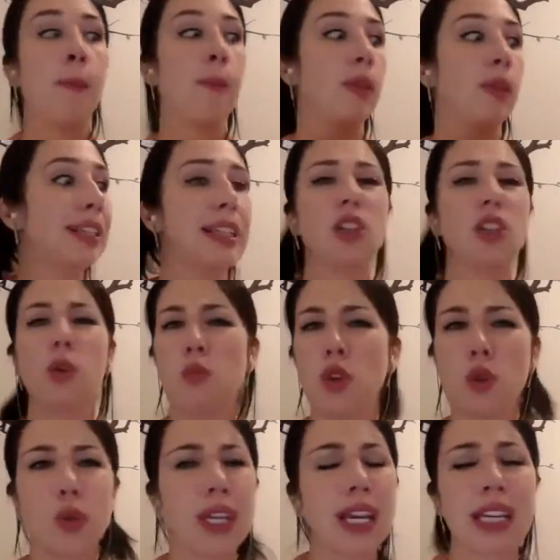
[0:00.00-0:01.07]
listen to
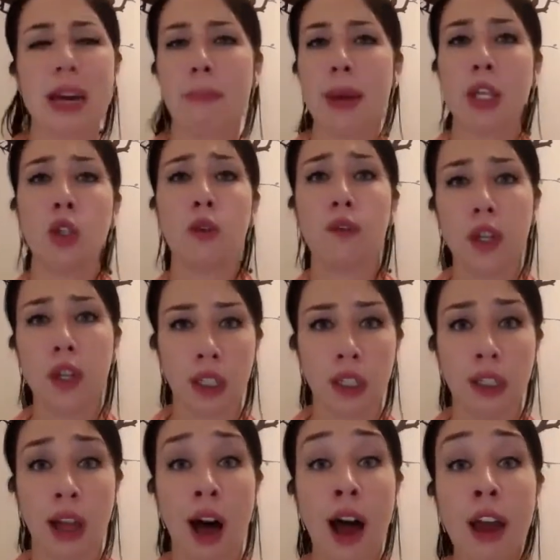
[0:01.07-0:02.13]
music that makes you feel
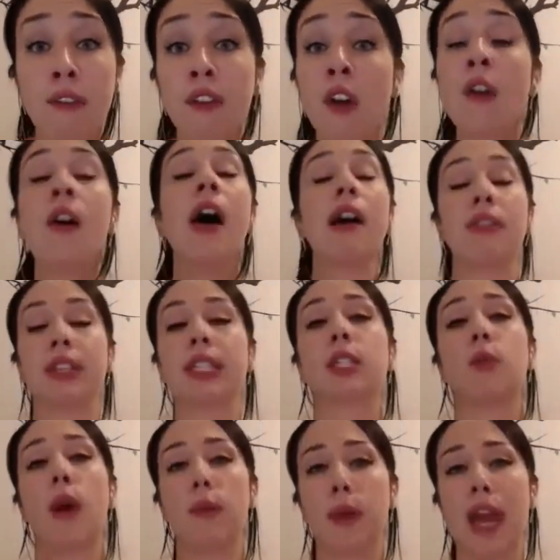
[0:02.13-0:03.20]
alive. And this is
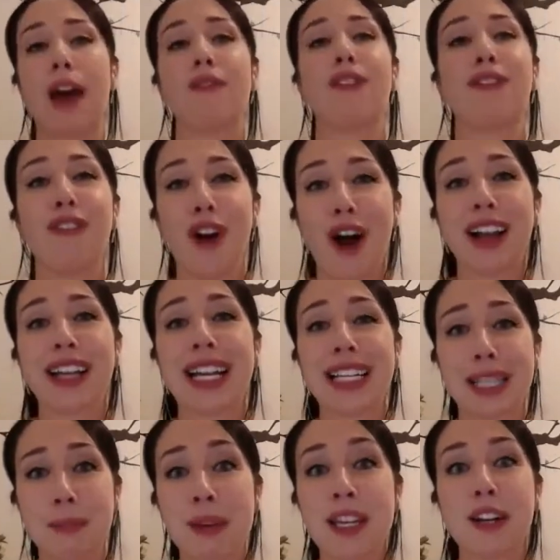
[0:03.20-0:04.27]
why we have a guest
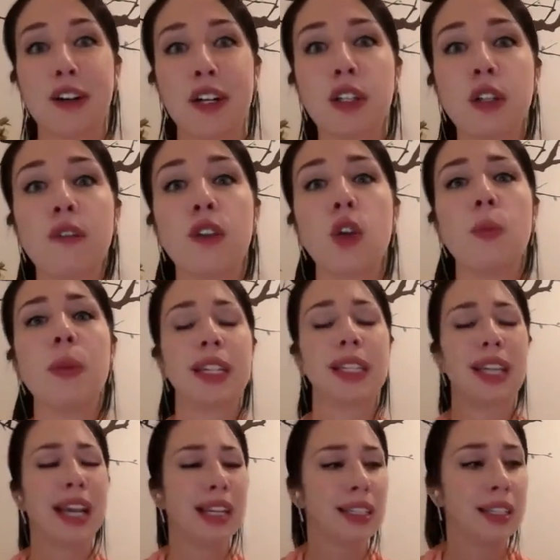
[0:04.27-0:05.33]
speaker interview, because it
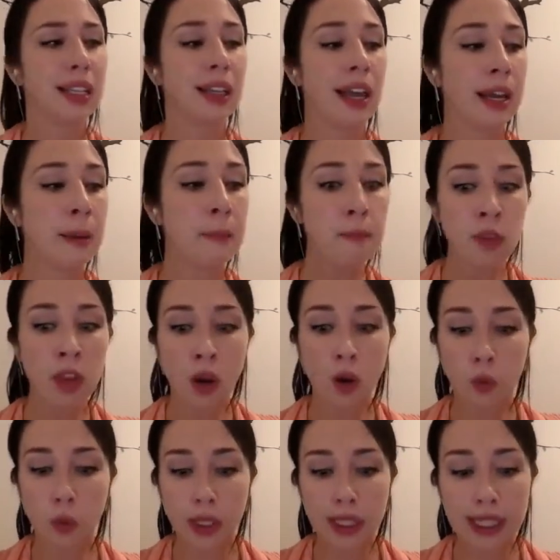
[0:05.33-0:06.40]
gets to like
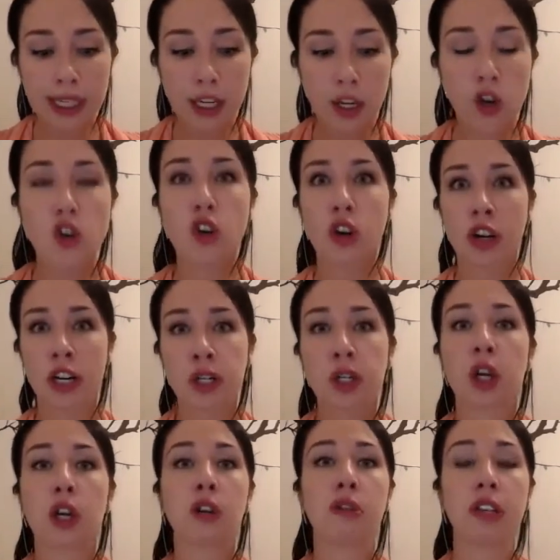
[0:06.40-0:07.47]
really nourish
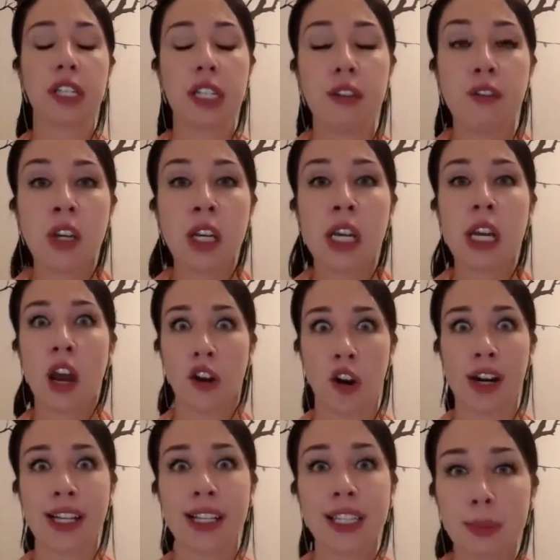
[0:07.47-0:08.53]
our creativity and
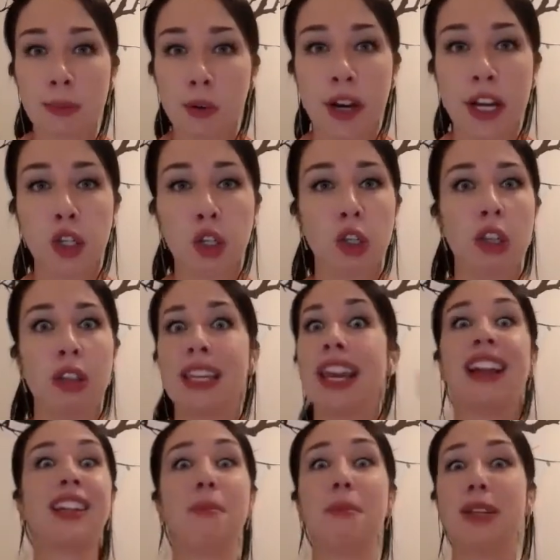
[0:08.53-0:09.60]
our inspiration, the
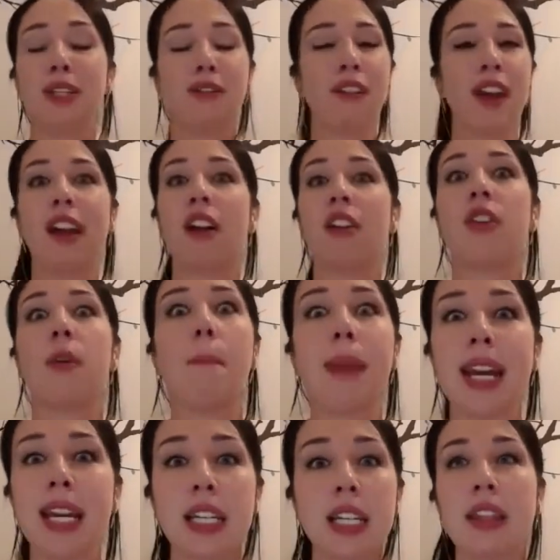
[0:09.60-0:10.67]
element of air, the
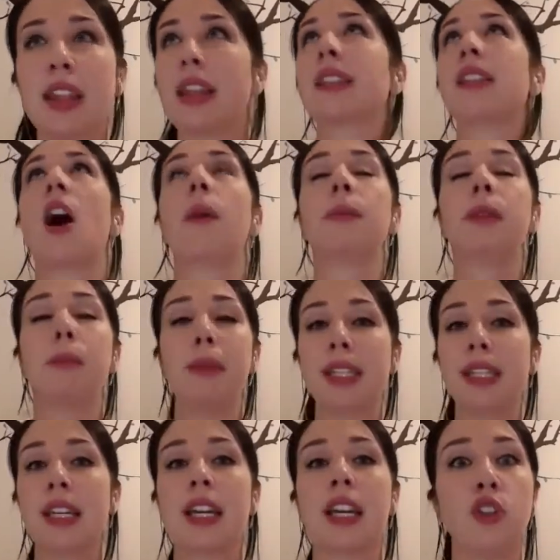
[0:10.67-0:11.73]
maiden that is
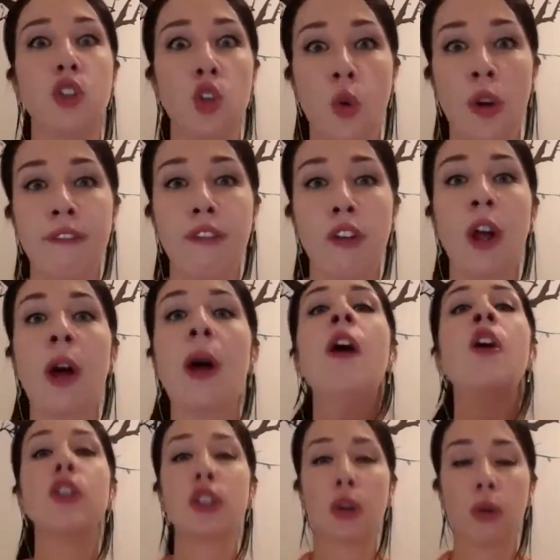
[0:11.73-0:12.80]
optimistic and joyful.
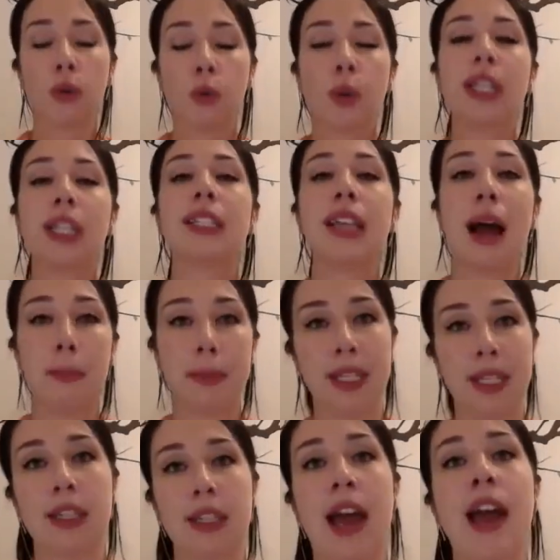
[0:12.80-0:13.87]
So it really taps
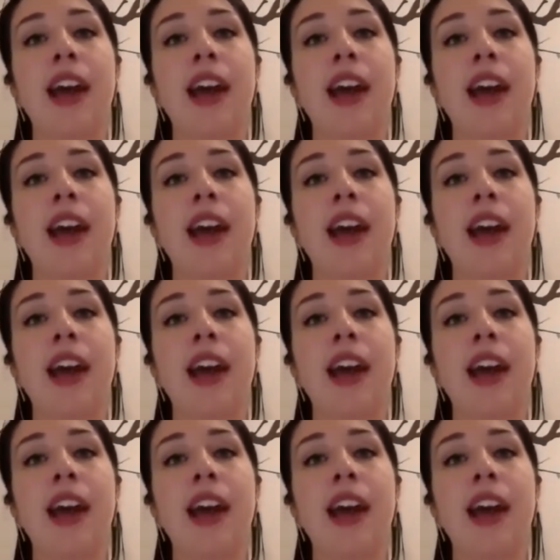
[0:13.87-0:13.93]
into that